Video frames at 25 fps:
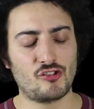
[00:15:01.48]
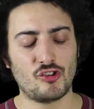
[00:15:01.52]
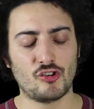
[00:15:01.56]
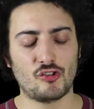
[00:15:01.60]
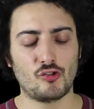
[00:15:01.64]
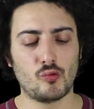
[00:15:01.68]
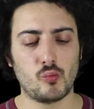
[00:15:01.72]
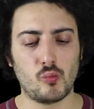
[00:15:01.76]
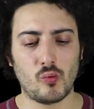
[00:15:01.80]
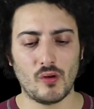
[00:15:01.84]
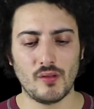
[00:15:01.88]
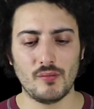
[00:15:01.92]

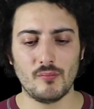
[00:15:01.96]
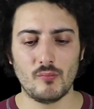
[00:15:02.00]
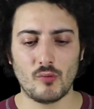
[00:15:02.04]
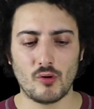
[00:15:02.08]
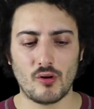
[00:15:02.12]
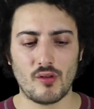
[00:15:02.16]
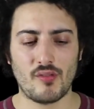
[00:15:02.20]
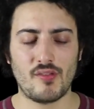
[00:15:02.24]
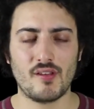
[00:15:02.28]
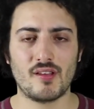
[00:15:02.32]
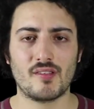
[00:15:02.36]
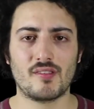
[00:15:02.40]
just one
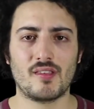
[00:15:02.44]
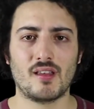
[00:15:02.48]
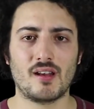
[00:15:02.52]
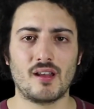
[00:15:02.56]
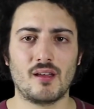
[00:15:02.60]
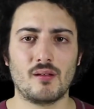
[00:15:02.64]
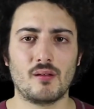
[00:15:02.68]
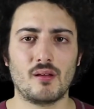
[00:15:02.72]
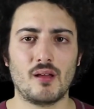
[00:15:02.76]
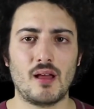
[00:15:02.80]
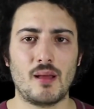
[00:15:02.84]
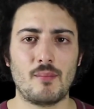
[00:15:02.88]
more thing that
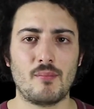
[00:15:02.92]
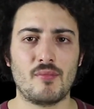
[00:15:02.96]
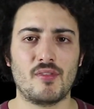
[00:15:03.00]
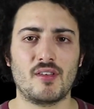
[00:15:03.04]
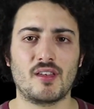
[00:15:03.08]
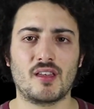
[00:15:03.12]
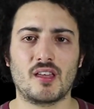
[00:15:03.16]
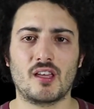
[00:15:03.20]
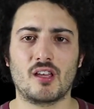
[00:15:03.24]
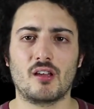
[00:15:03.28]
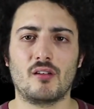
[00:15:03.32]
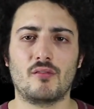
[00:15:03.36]
I'm
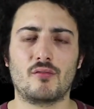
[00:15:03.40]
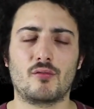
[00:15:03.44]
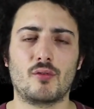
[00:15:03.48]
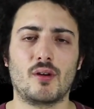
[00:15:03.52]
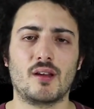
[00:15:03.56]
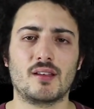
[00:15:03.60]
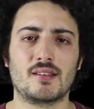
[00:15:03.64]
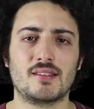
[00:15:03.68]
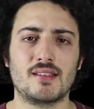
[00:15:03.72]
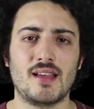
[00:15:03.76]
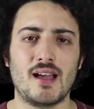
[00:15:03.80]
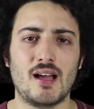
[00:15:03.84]
thinking of
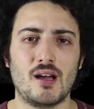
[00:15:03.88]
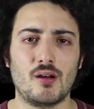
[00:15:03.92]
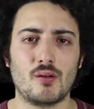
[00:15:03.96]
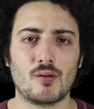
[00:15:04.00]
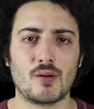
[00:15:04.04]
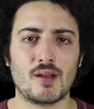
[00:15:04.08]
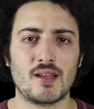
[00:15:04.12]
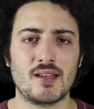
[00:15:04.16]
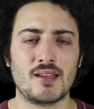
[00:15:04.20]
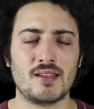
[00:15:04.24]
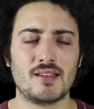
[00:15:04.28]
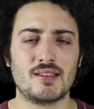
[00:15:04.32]
right
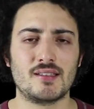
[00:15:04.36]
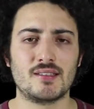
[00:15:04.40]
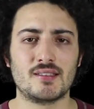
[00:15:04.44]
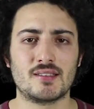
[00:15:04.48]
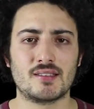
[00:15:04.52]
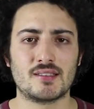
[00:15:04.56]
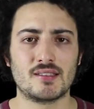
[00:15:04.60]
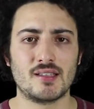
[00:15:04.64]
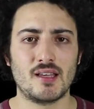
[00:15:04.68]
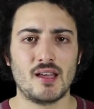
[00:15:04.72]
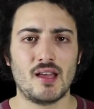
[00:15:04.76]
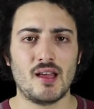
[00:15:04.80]
now
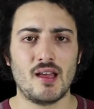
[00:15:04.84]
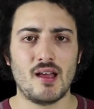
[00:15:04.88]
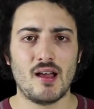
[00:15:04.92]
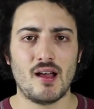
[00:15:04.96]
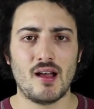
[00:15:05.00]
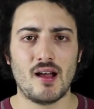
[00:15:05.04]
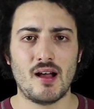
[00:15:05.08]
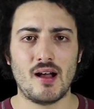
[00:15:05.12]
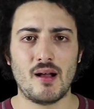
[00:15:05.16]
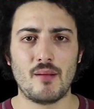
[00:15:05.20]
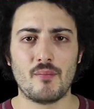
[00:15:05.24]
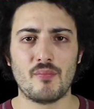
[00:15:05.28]
is
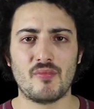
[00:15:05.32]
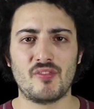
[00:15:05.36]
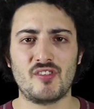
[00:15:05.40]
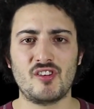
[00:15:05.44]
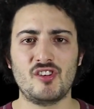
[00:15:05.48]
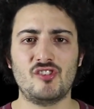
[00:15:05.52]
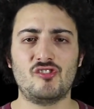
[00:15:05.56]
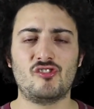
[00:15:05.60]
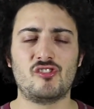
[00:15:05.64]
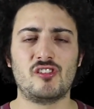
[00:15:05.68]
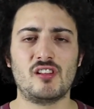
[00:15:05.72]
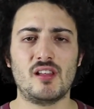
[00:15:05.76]

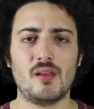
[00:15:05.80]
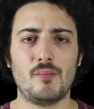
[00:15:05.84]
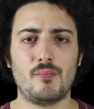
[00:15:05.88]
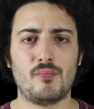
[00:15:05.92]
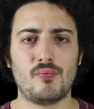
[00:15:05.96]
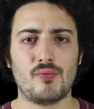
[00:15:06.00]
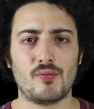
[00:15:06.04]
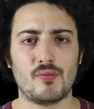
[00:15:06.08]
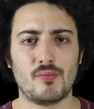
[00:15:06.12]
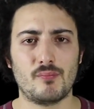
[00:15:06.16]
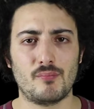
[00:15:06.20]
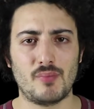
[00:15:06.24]
these lip
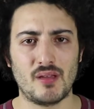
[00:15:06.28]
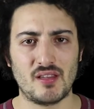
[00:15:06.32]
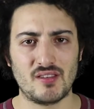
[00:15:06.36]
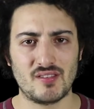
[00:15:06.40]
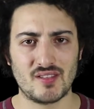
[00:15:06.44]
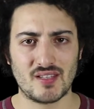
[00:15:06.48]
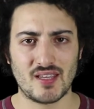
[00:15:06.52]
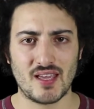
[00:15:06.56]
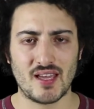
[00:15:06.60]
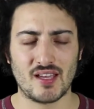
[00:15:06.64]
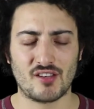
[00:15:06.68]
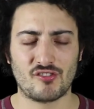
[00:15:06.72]

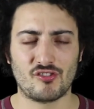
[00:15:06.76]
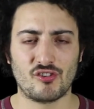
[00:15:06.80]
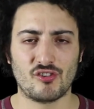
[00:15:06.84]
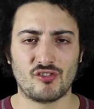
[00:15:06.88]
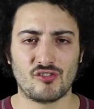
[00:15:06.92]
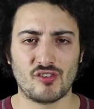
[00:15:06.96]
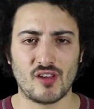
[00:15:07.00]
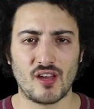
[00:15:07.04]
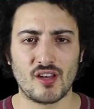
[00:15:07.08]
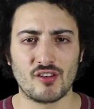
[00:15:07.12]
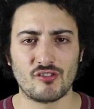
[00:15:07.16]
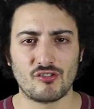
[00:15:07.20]
bending
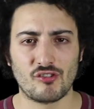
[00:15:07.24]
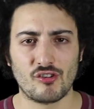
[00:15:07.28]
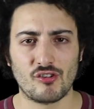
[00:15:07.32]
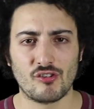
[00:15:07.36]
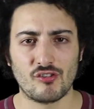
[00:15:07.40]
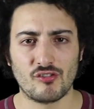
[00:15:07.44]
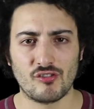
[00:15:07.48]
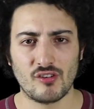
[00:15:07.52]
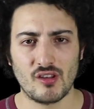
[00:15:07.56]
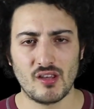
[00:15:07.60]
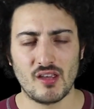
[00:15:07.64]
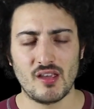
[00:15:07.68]

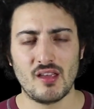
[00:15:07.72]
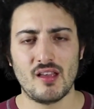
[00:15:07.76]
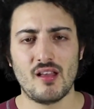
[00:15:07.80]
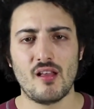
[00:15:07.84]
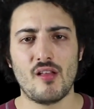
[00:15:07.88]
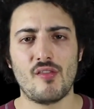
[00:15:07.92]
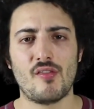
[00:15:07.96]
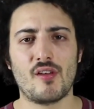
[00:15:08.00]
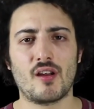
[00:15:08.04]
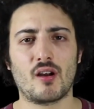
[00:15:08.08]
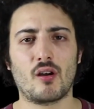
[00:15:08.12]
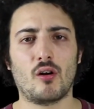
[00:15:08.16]
exercises.
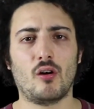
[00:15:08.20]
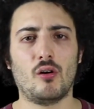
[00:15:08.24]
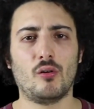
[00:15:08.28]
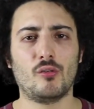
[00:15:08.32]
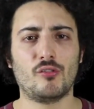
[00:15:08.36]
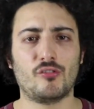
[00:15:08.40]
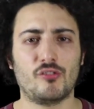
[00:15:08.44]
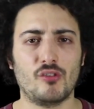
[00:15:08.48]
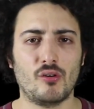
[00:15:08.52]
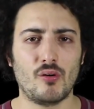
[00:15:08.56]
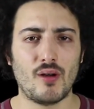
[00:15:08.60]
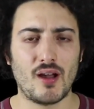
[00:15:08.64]
They're
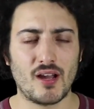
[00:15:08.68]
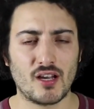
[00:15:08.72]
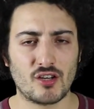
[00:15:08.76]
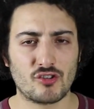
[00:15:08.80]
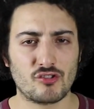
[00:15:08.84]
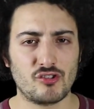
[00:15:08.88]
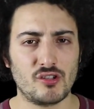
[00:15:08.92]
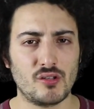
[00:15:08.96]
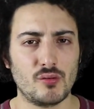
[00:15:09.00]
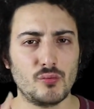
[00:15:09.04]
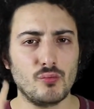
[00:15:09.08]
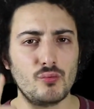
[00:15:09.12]
also
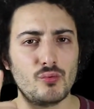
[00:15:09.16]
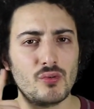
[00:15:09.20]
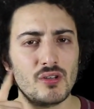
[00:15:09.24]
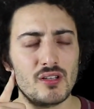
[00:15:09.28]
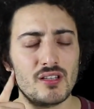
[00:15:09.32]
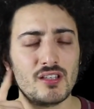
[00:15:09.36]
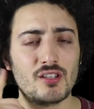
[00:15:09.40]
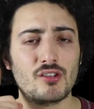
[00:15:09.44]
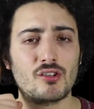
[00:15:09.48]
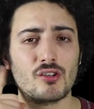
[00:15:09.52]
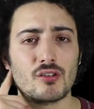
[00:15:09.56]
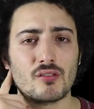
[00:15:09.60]
actually
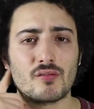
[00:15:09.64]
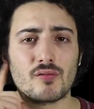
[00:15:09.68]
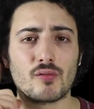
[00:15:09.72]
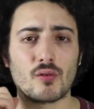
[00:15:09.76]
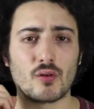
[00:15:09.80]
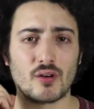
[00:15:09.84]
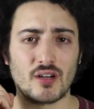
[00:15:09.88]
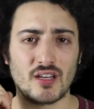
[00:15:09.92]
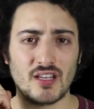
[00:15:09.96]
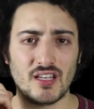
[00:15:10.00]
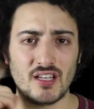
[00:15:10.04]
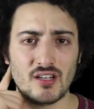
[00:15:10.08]
really good
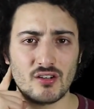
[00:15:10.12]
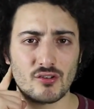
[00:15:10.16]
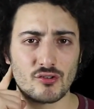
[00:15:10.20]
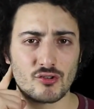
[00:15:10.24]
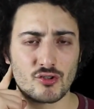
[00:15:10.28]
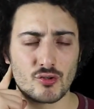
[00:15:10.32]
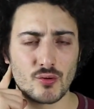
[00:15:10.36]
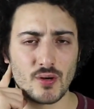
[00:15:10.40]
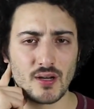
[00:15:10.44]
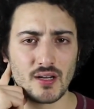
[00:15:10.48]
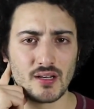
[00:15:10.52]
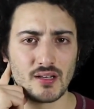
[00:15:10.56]
for ear
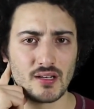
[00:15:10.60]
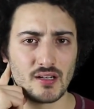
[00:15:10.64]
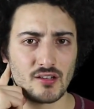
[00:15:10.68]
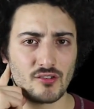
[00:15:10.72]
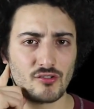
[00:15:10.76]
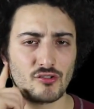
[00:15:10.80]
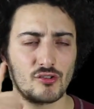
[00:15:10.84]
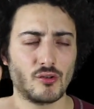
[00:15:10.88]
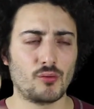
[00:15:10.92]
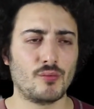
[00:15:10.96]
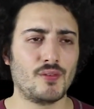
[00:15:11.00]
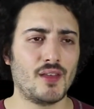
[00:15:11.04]
training.
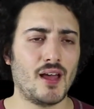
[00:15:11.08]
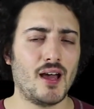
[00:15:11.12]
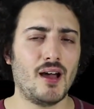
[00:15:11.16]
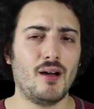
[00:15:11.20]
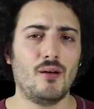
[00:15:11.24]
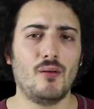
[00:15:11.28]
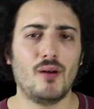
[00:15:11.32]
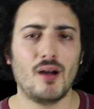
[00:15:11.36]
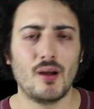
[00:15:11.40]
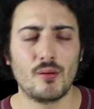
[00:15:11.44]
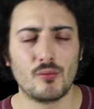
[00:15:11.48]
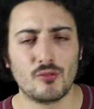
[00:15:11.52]
So
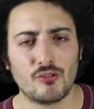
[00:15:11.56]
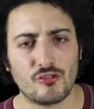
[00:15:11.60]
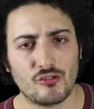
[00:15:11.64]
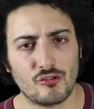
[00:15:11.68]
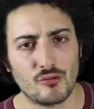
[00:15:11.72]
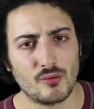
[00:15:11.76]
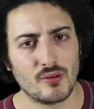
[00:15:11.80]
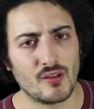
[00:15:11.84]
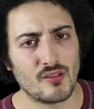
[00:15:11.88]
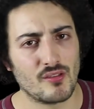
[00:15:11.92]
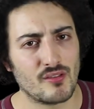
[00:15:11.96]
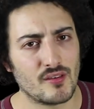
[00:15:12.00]
now I was
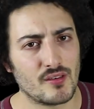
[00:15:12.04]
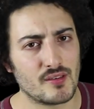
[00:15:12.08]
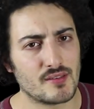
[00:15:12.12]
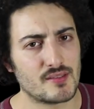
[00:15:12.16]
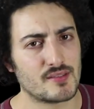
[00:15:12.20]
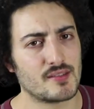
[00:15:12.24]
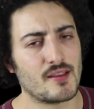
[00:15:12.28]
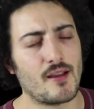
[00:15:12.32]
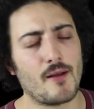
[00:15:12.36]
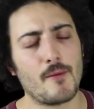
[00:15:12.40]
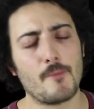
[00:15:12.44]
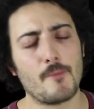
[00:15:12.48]
doing this